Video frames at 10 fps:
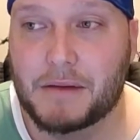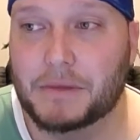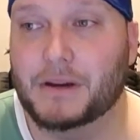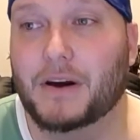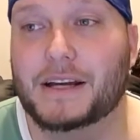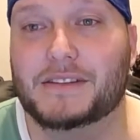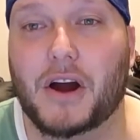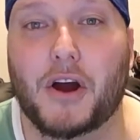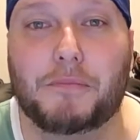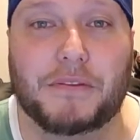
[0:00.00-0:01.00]
But guys,
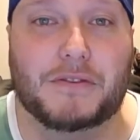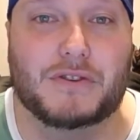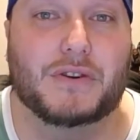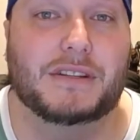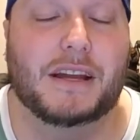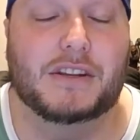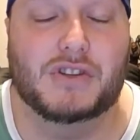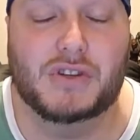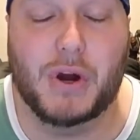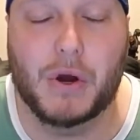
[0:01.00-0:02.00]
I hope you've enjoyed today's
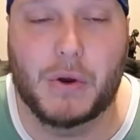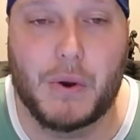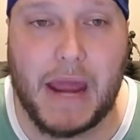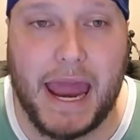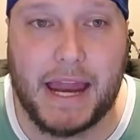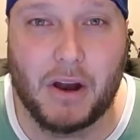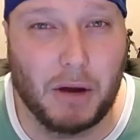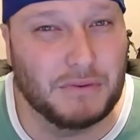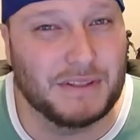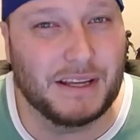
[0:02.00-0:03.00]
show, and
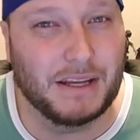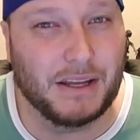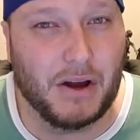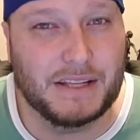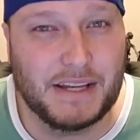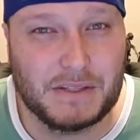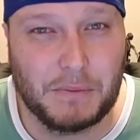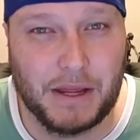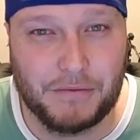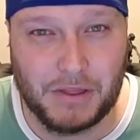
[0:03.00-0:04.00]
I will see you guys next
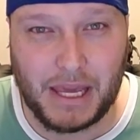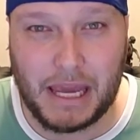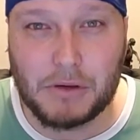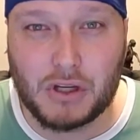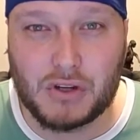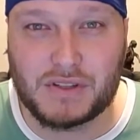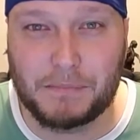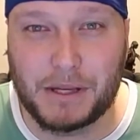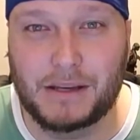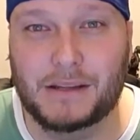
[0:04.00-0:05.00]
week for the gaming news
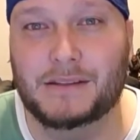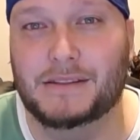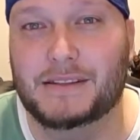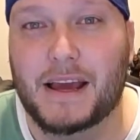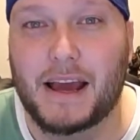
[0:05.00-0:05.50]
opinions.